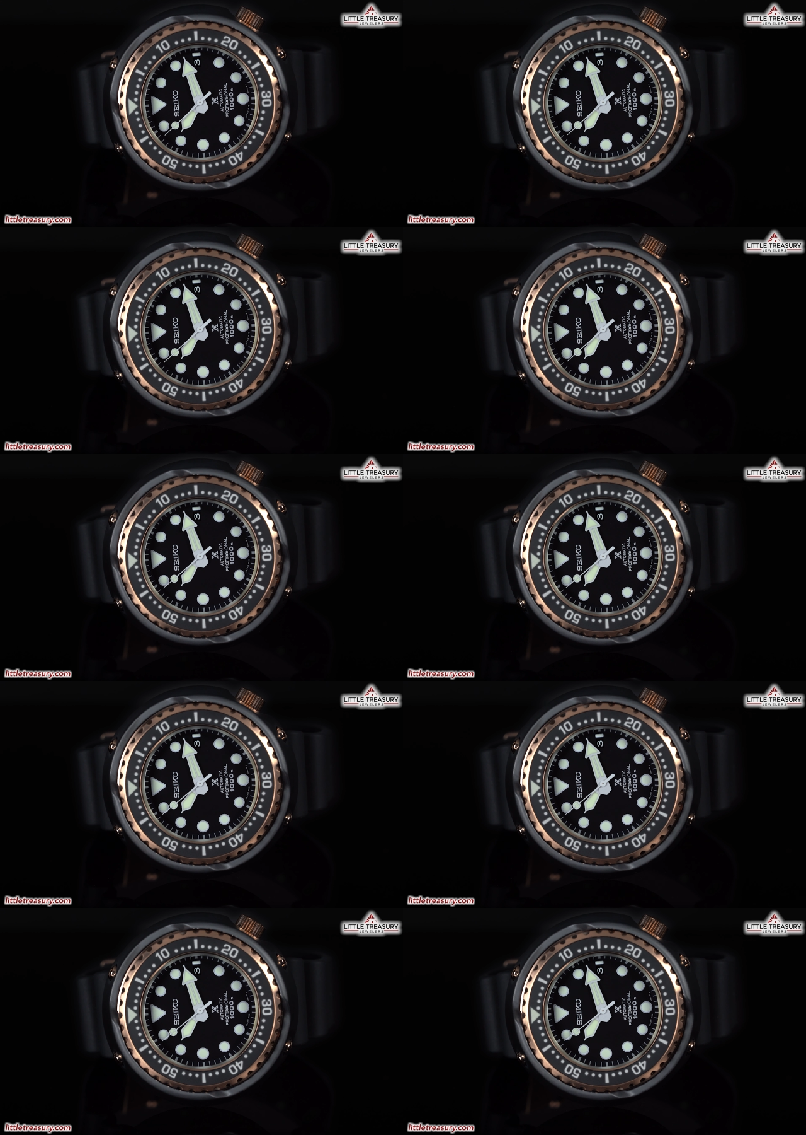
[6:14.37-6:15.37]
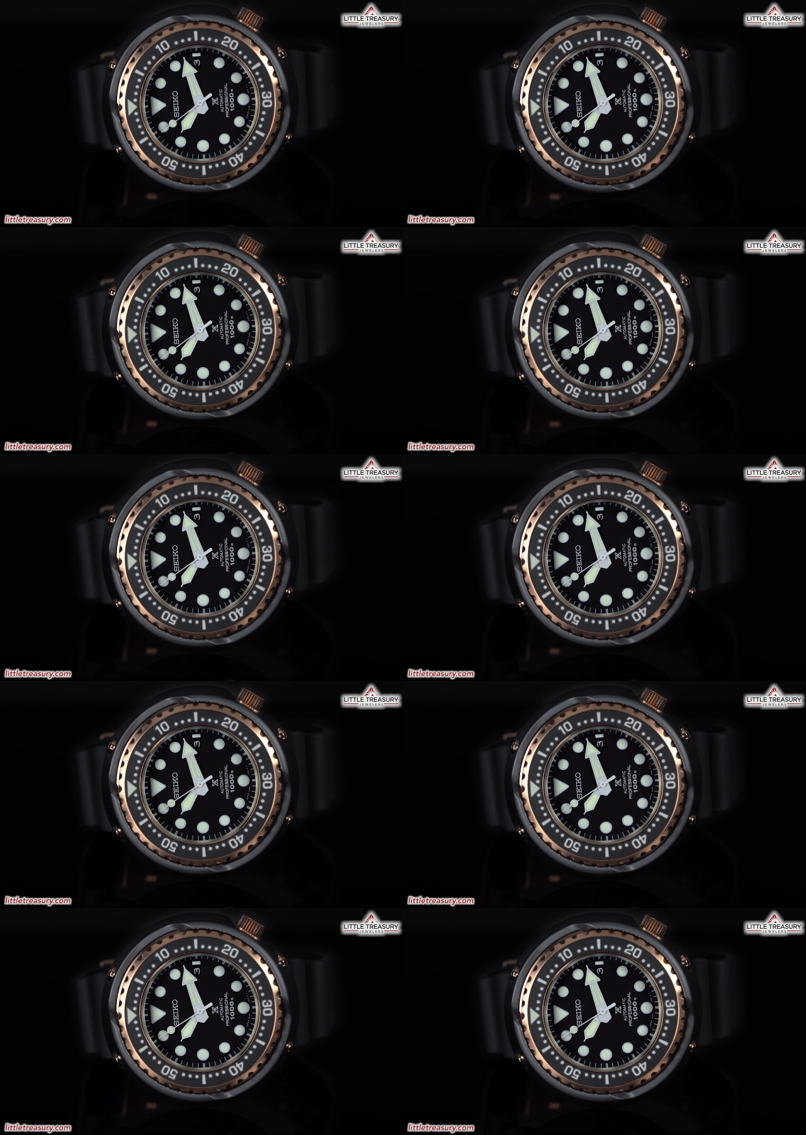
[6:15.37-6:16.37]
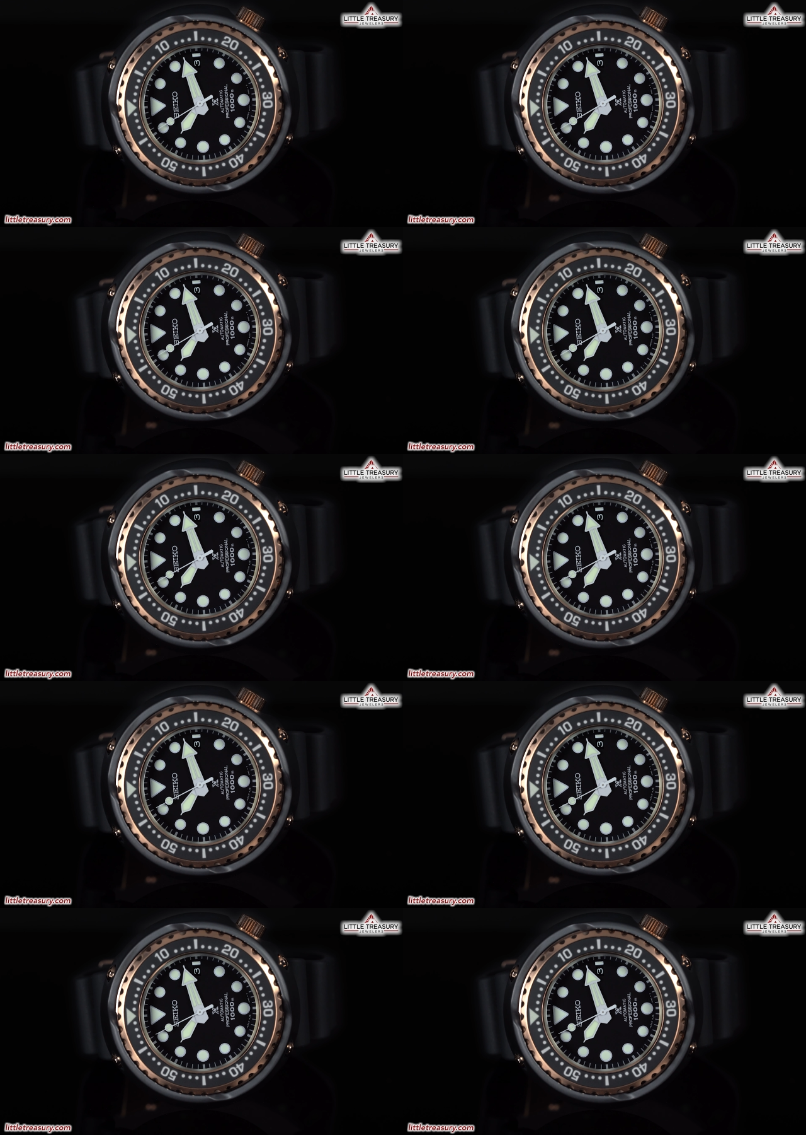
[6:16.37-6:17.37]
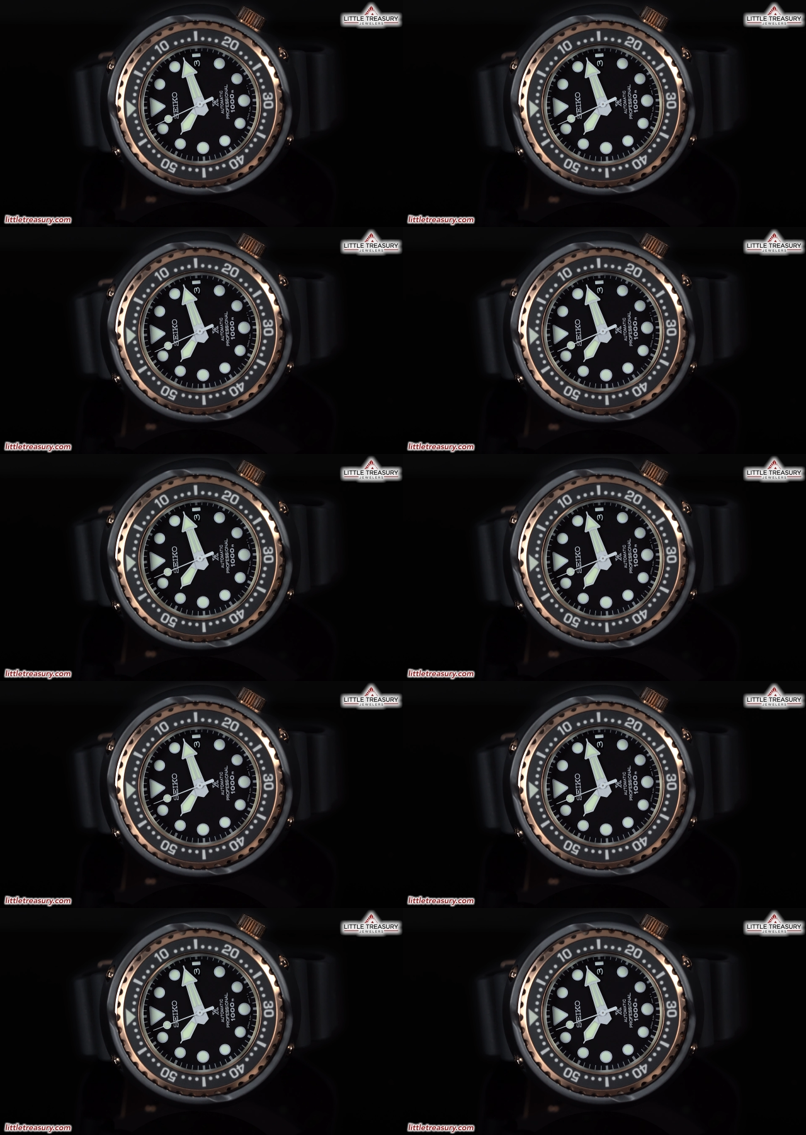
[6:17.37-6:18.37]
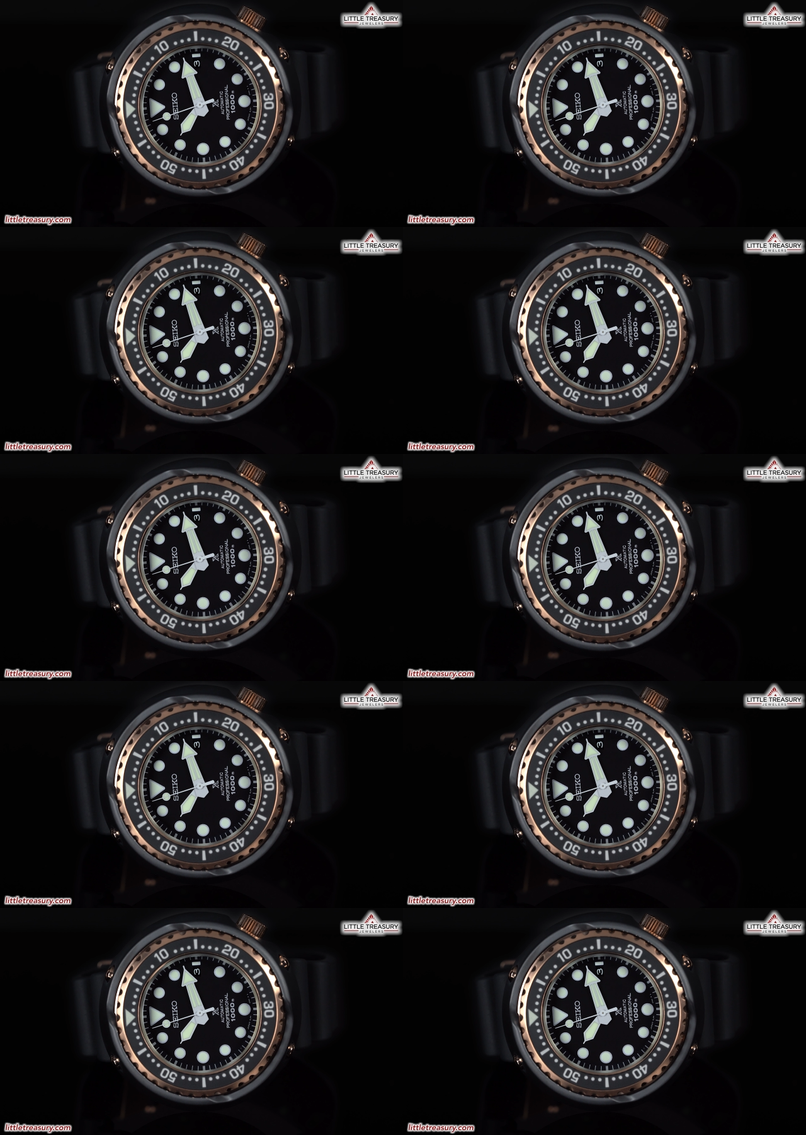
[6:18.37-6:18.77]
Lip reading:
(no speaker visible)